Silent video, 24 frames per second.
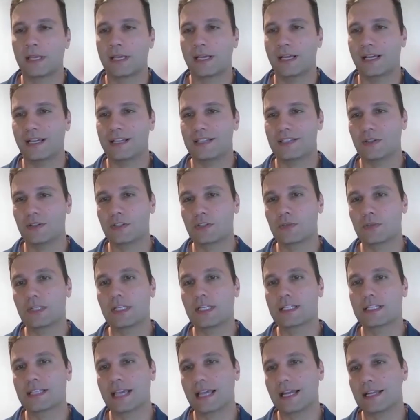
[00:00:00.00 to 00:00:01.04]
And so it's really
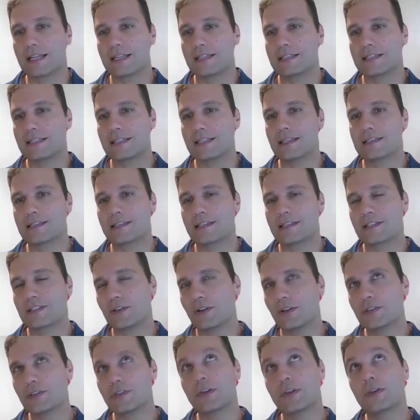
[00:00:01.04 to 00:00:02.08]
exciting to see this. And it's
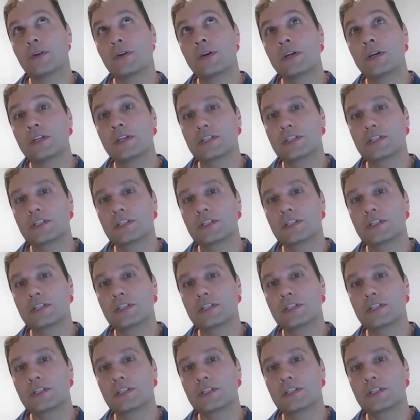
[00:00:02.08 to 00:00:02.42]
also